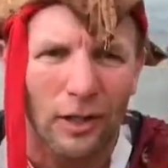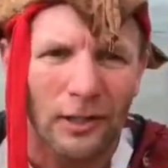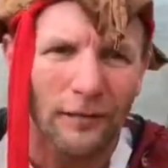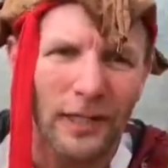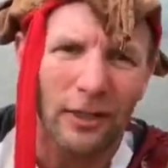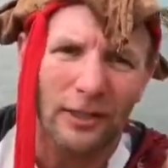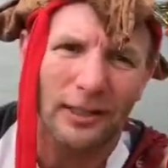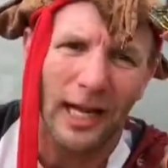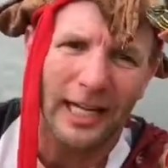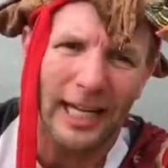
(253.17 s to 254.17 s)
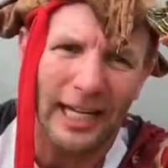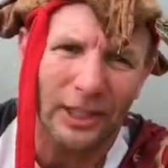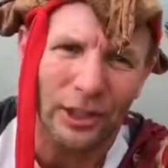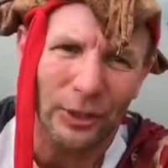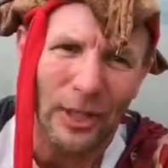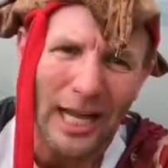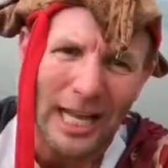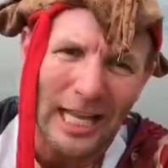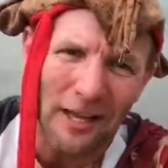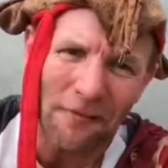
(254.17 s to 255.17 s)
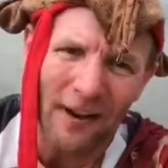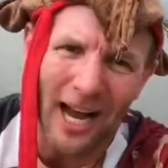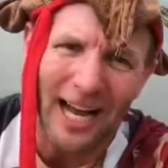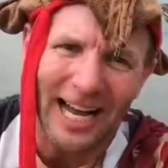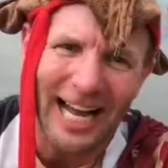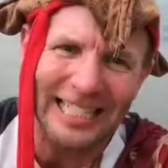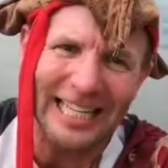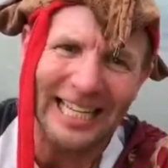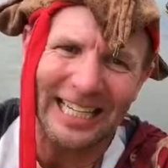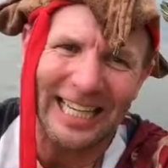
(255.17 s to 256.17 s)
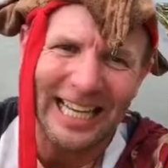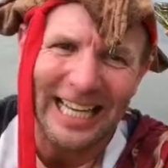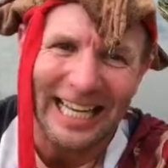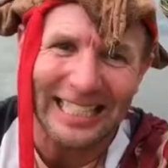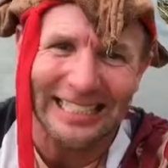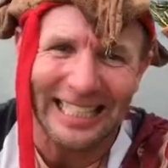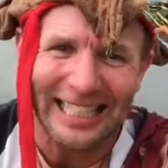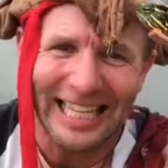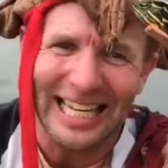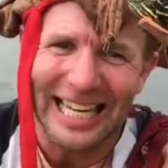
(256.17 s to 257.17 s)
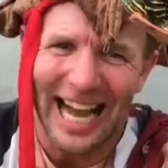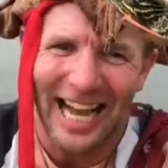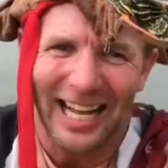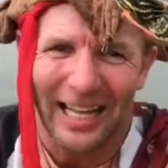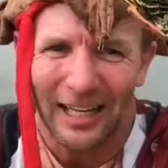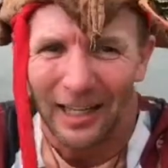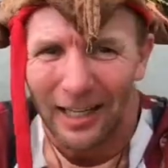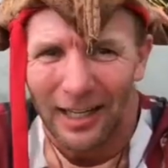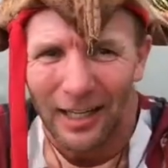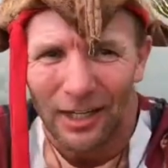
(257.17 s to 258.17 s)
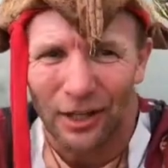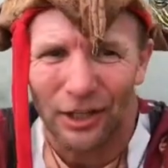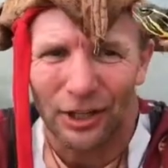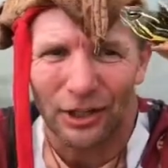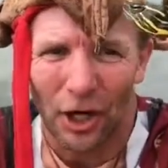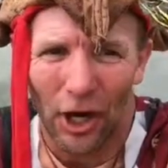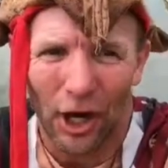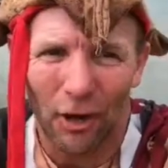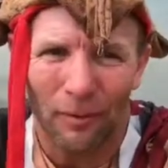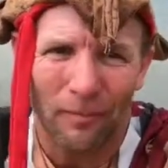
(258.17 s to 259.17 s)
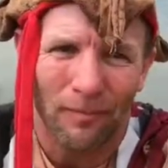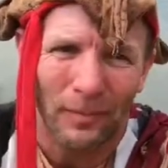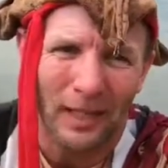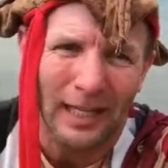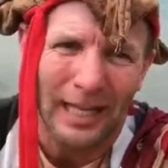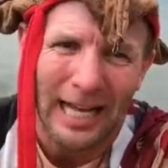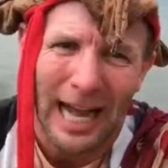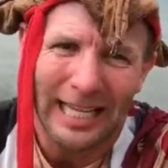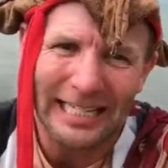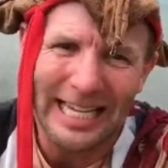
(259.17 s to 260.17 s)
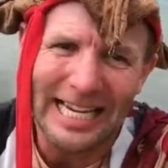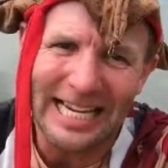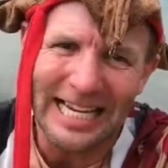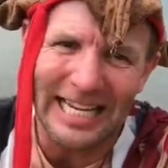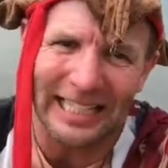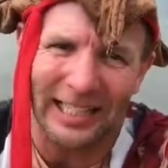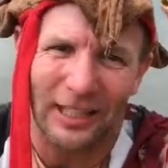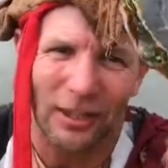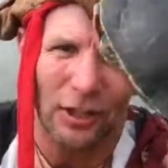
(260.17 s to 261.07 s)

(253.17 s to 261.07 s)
This video is dedicated to Ifra, Adil, and Zakia. Here's your turtle, a dinding.